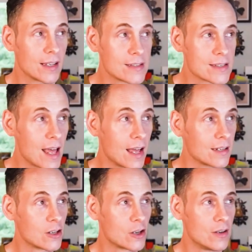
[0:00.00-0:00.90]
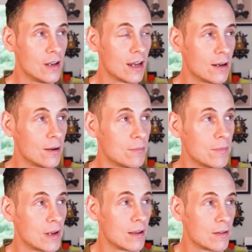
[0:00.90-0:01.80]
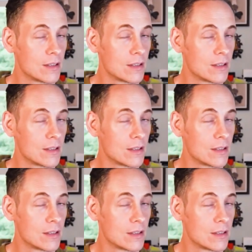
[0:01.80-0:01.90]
is that um,